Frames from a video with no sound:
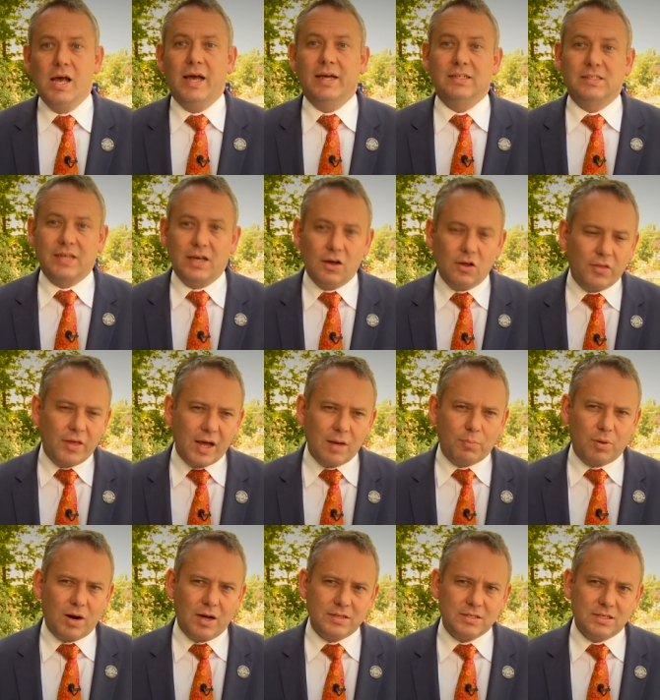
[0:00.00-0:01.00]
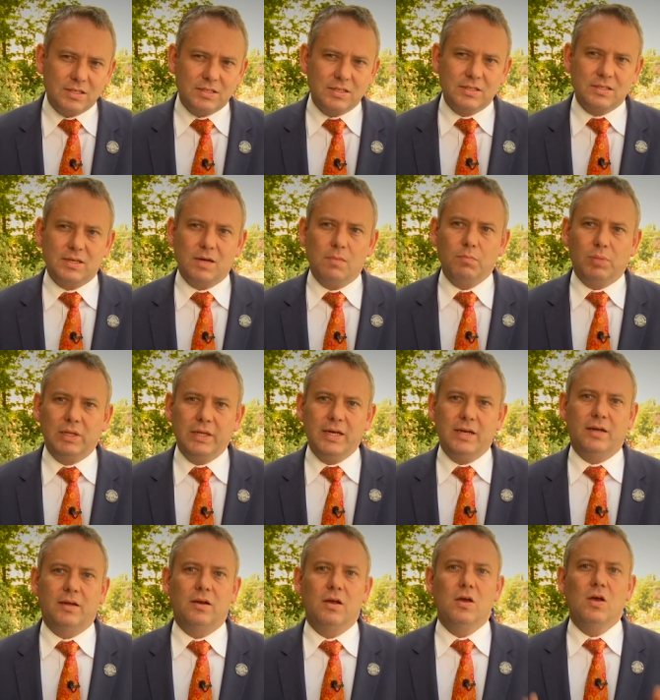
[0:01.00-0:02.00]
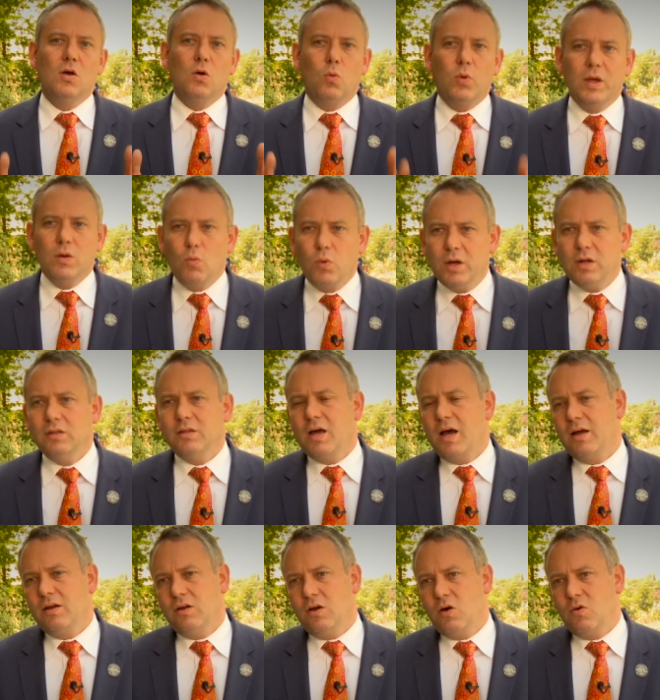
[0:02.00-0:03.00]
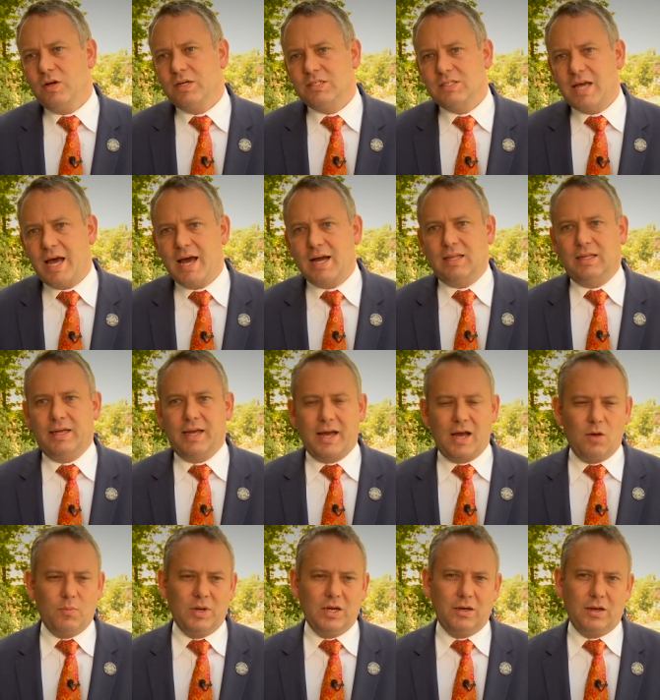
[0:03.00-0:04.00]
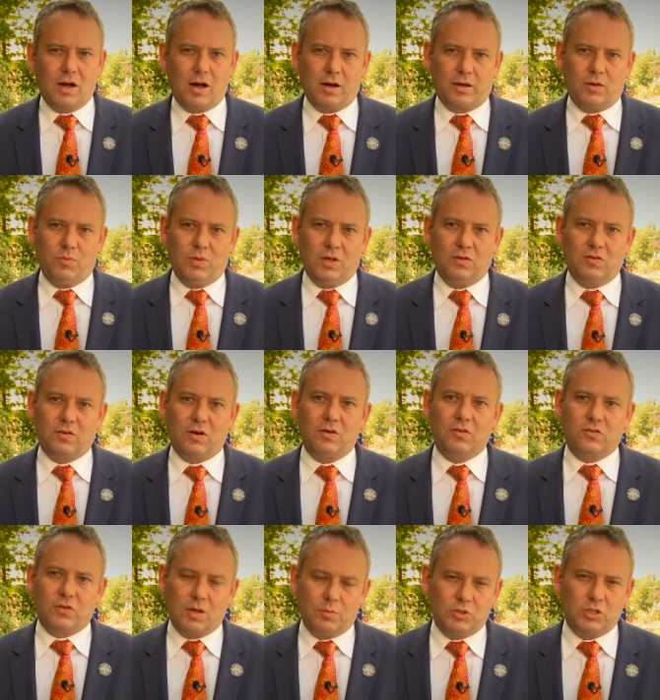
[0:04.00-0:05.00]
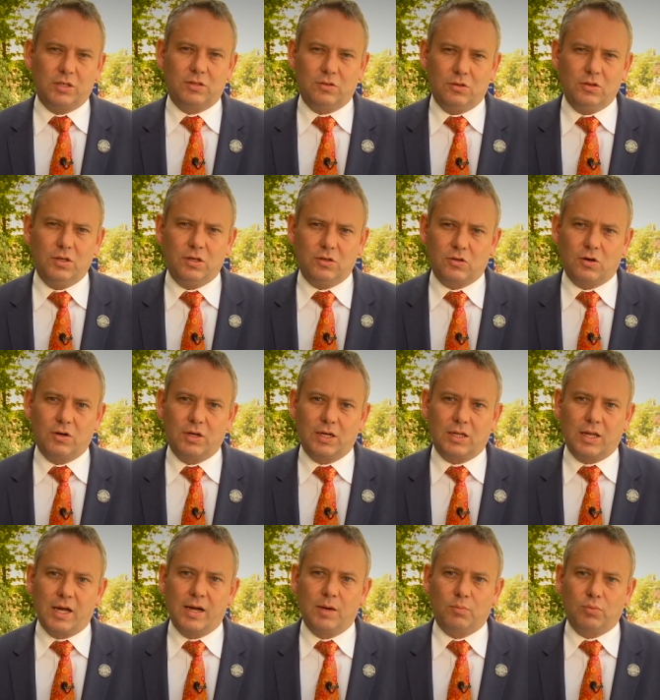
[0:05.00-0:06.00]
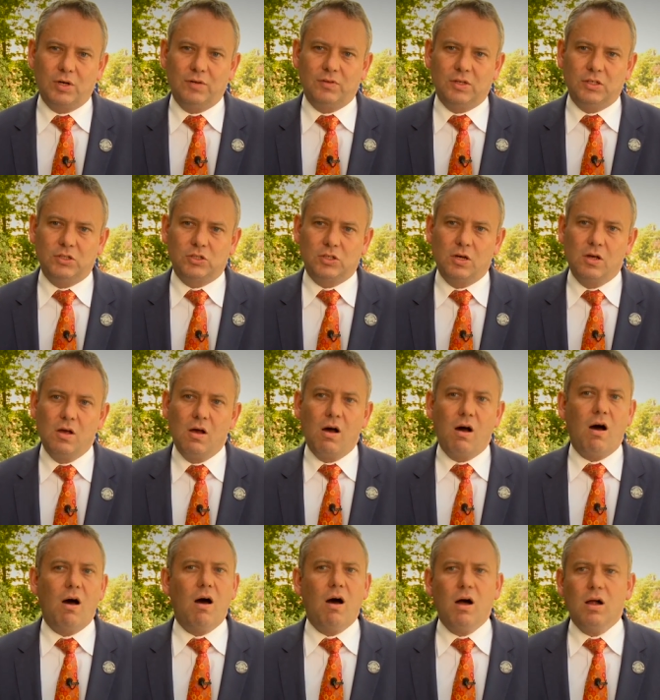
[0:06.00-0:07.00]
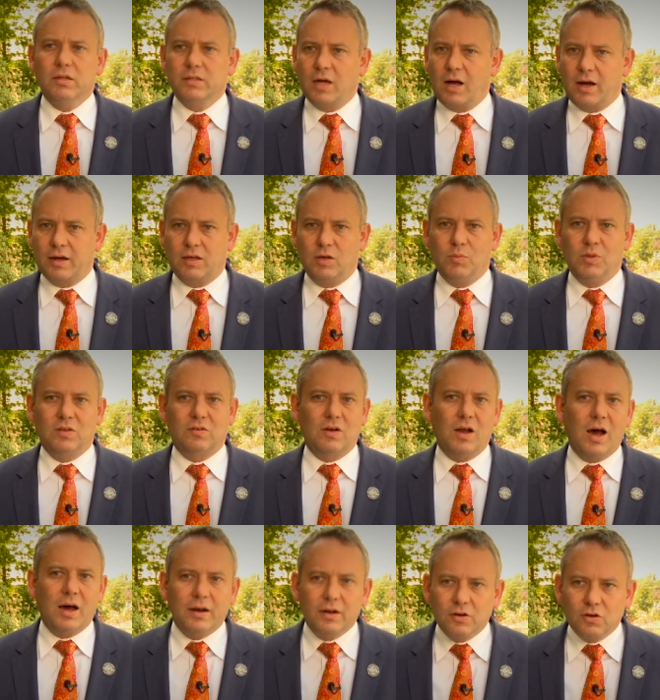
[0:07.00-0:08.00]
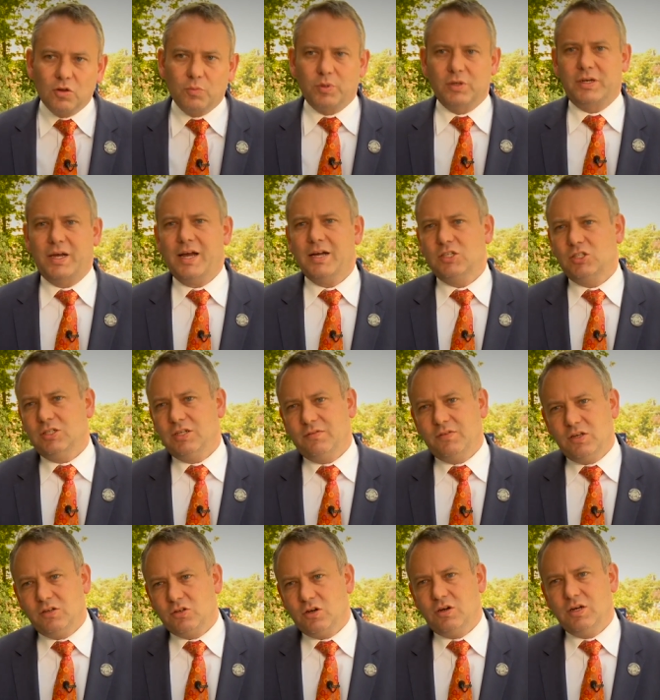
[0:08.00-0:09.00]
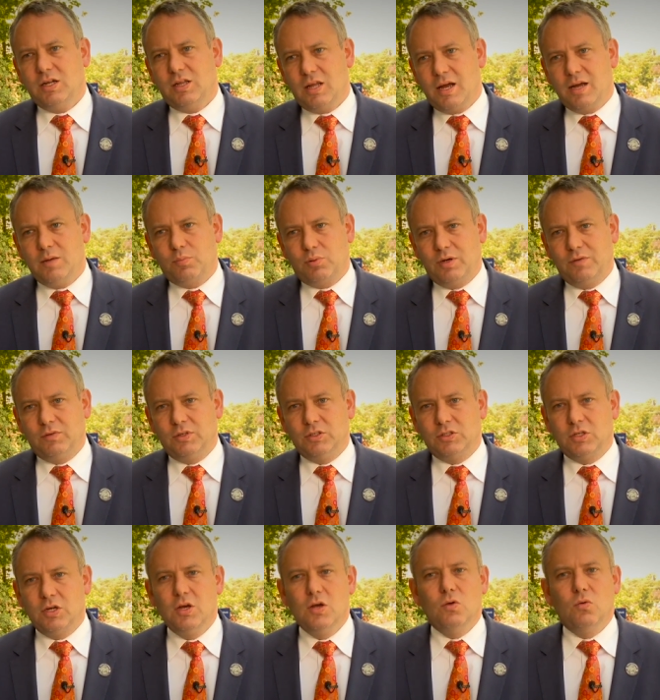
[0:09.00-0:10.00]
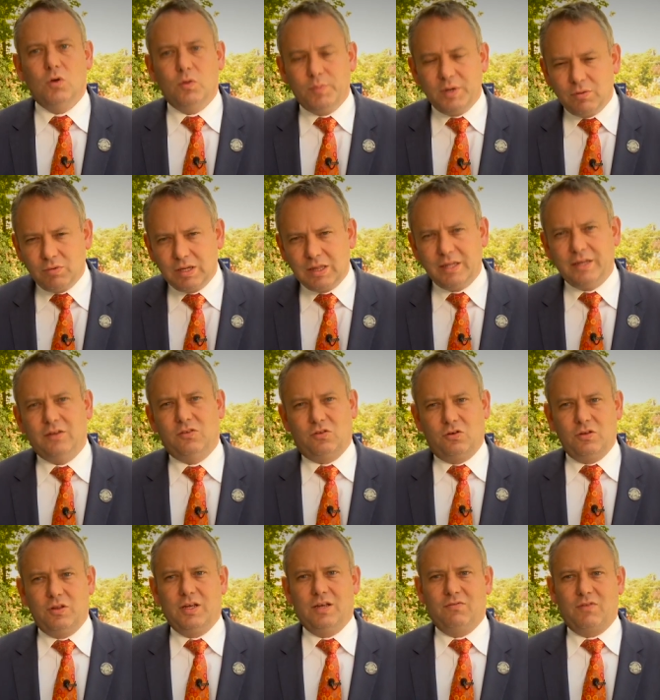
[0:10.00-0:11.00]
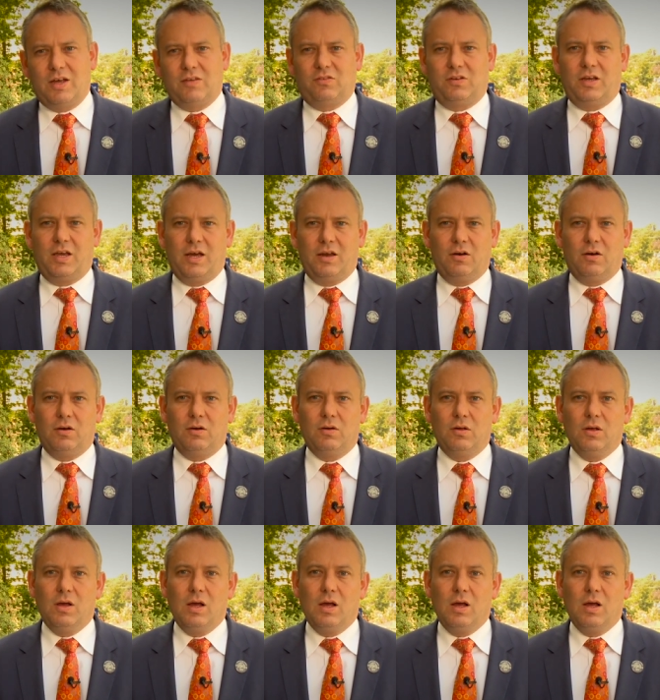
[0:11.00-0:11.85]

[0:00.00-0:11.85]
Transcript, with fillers: Until that process is completed, we will not know exactly how many documents are subject subject to the attorney-client privilege, all documents not under the protection of the attorney-client privilege will be released to the investigator.